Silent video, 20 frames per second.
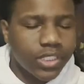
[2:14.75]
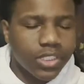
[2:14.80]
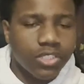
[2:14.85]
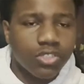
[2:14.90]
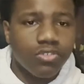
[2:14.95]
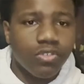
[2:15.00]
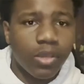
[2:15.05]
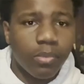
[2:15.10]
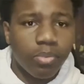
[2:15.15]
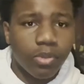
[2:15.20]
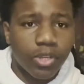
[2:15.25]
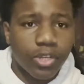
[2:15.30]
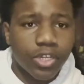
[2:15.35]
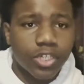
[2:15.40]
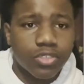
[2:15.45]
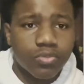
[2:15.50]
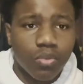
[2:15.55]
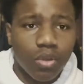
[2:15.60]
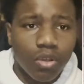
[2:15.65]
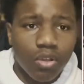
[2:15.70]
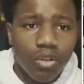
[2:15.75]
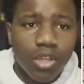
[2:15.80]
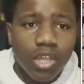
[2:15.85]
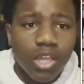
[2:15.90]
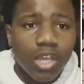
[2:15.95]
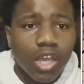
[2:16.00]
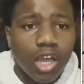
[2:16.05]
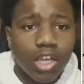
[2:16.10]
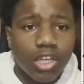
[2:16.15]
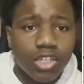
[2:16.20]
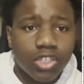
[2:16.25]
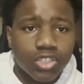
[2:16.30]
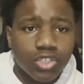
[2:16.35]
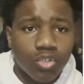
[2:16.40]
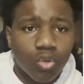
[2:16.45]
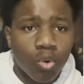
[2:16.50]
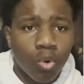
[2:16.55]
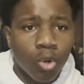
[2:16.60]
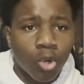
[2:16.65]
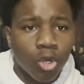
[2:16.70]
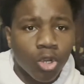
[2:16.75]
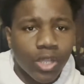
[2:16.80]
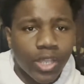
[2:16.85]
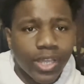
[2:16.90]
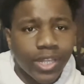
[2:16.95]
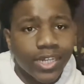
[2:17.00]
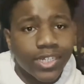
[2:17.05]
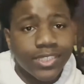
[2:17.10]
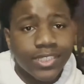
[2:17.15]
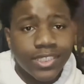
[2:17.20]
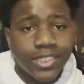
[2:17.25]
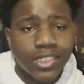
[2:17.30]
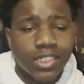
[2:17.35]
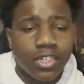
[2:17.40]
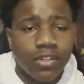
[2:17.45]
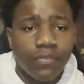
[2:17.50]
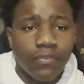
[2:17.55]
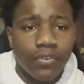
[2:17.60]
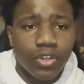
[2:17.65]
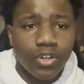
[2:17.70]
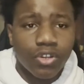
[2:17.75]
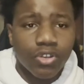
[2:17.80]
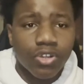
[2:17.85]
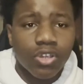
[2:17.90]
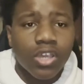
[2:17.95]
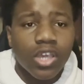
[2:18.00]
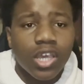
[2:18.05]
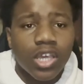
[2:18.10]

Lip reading: a great player as well, a good scorer and a decent defender